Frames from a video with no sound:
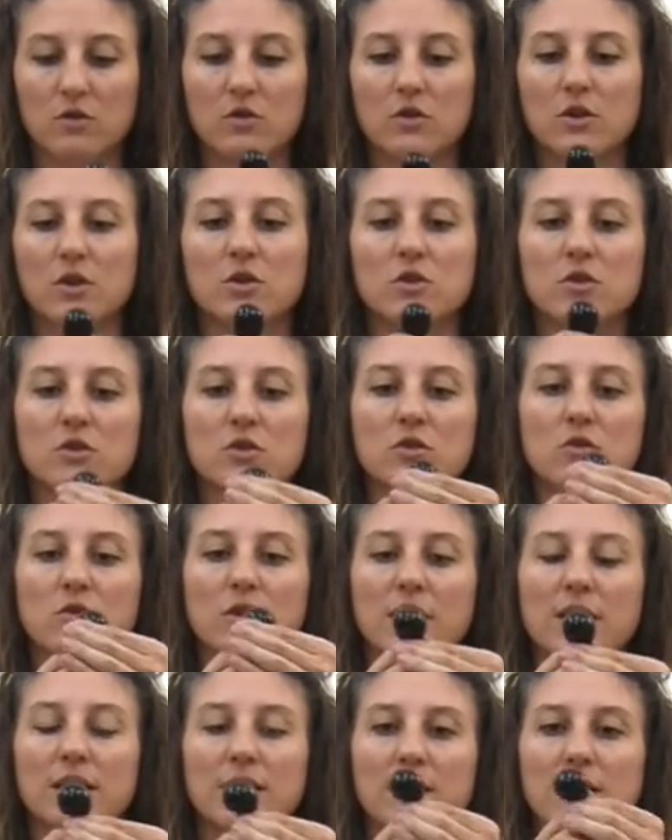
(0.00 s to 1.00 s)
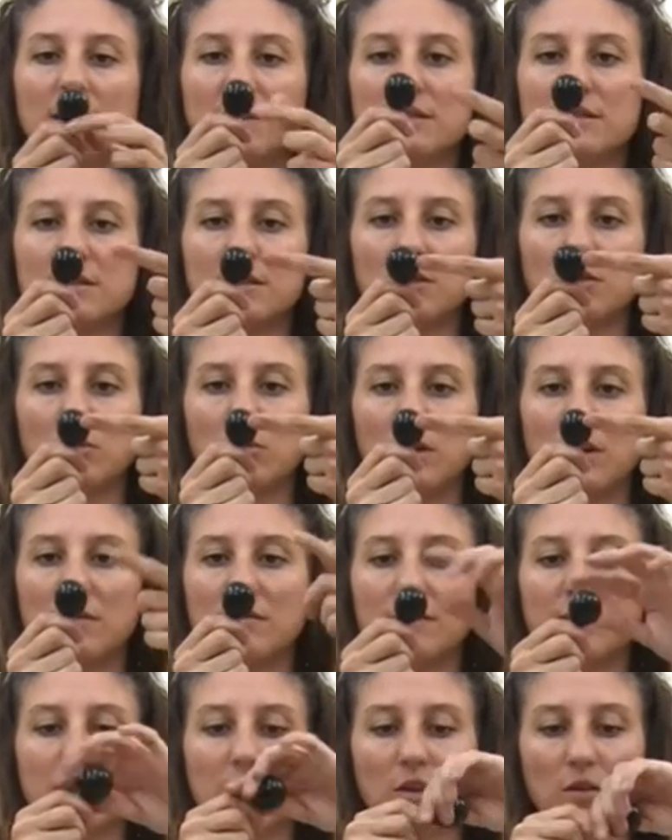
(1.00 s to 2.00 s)
So you just create a nice little one
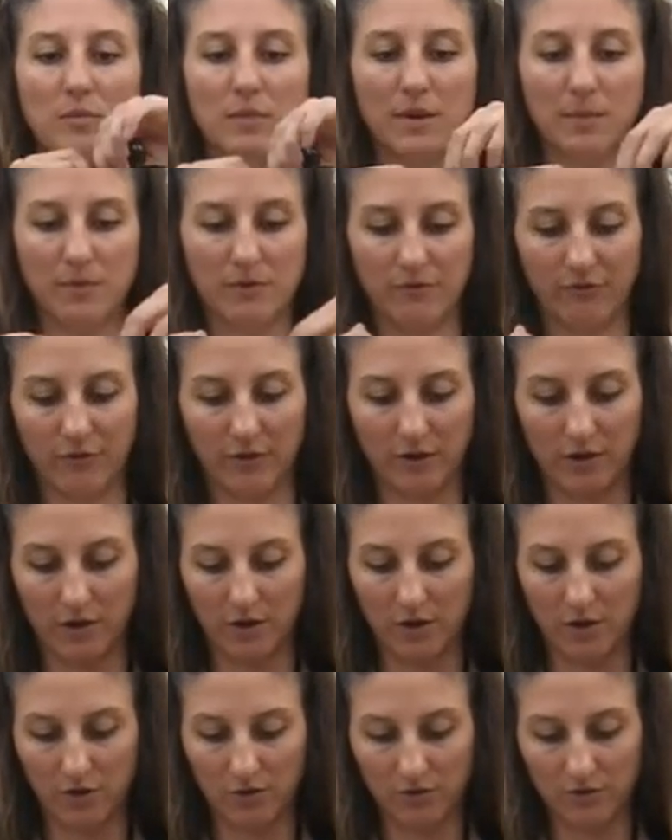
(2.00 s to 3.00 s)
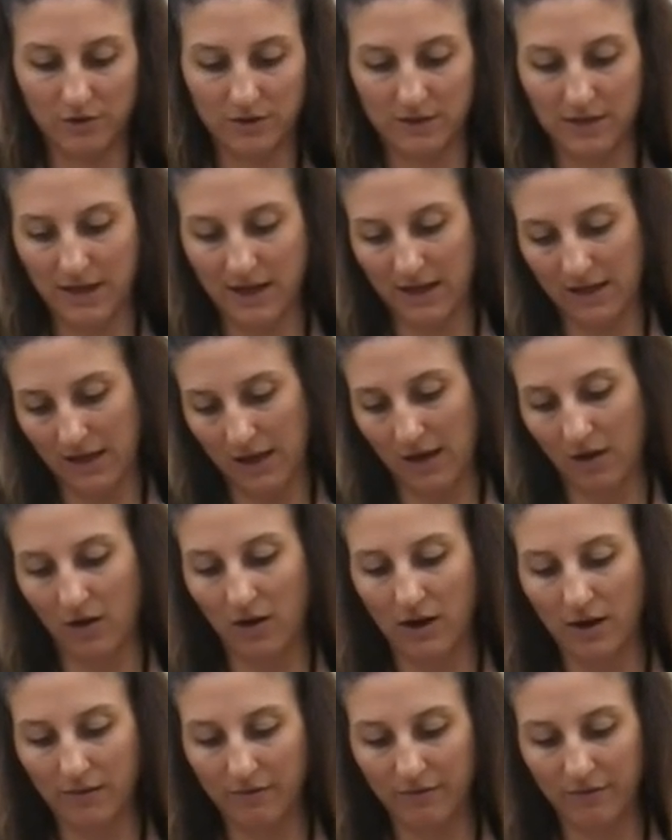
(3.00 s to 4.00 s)
finger bubble for the nose, tie that
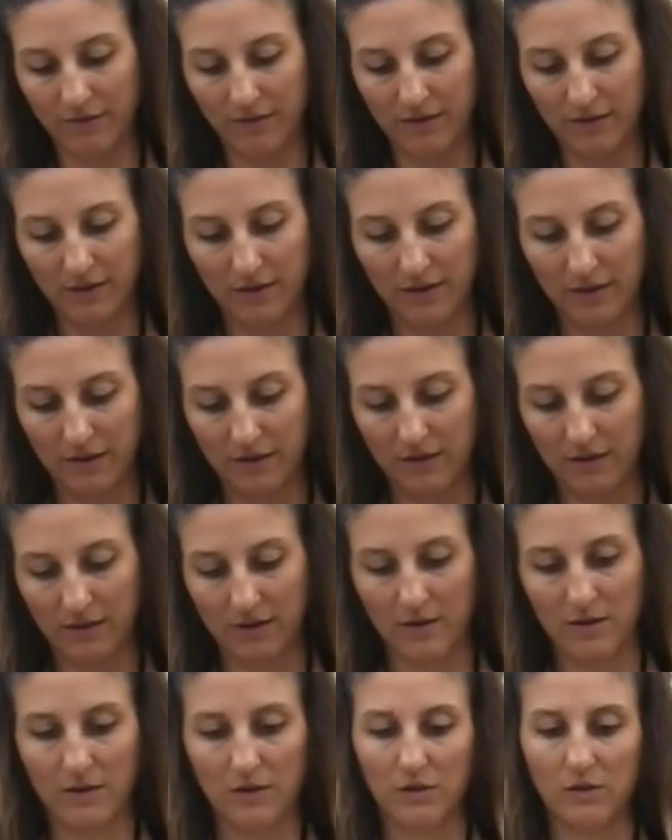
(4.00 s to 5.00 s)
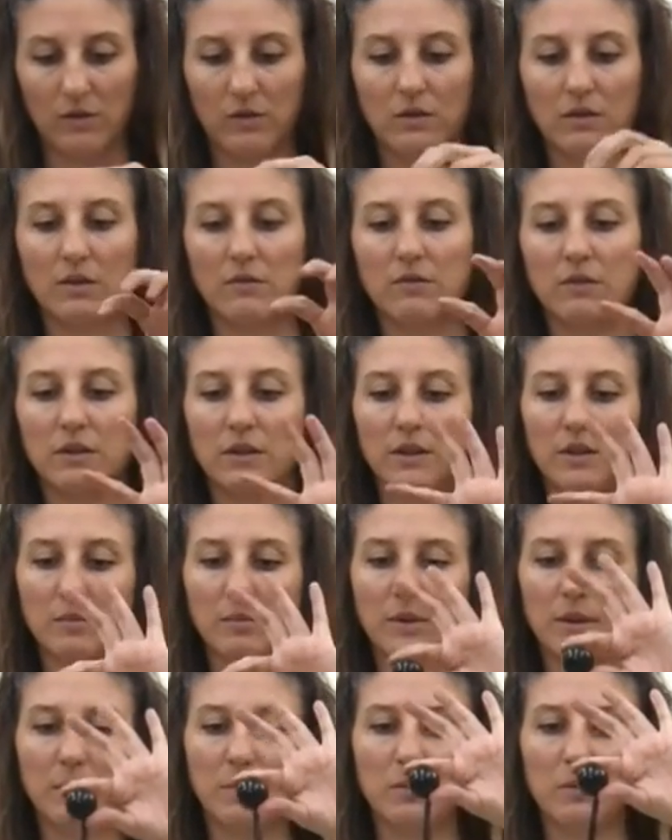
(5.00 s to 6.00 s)
off. Sieve a little
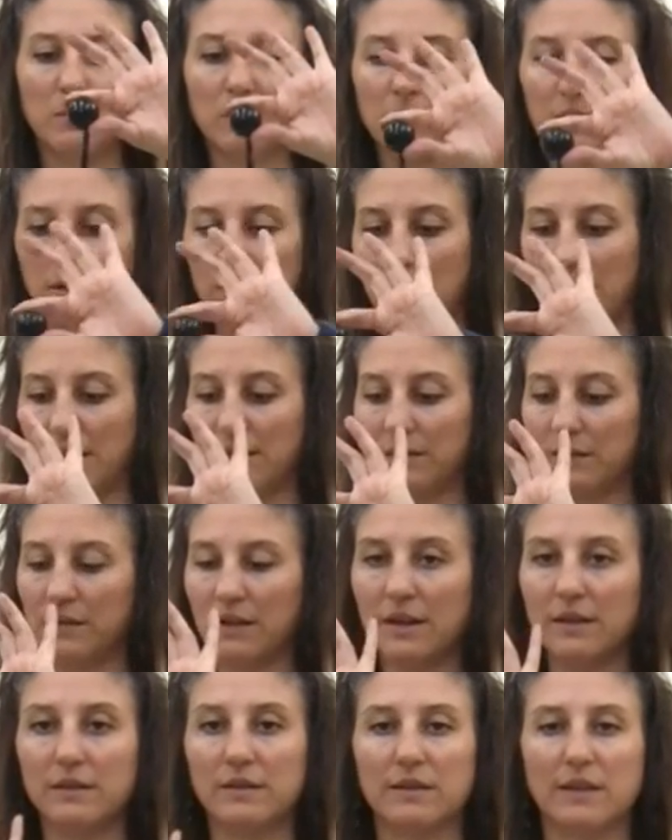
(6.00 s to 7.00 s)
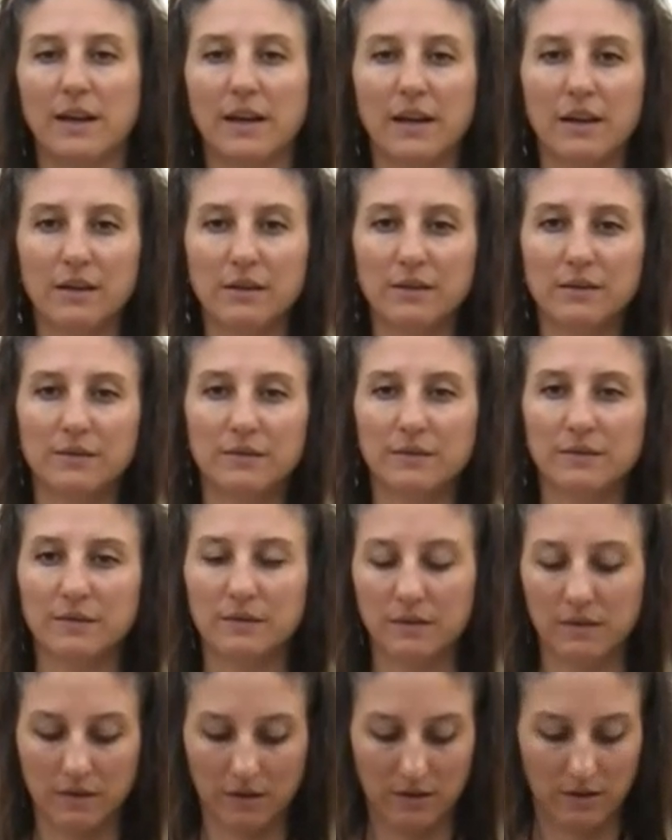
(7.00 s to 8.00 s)
bubble with a nice sized tail.
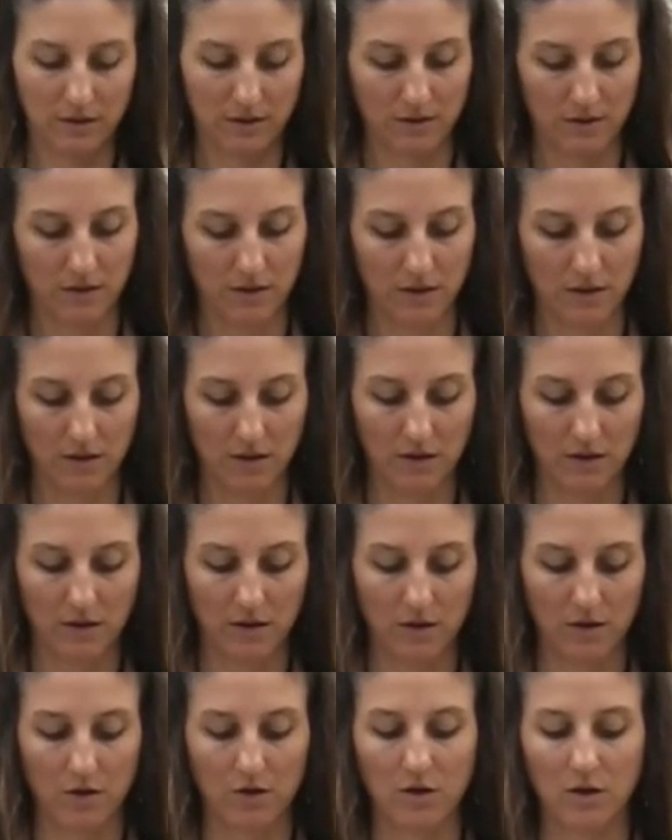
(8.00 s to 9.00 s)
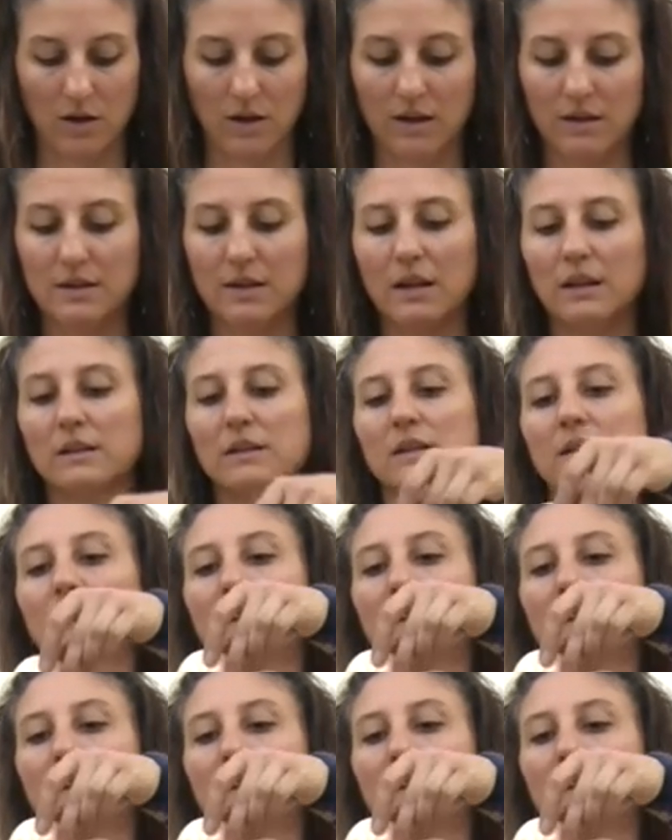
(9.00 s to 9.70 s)
You're gonna tuck the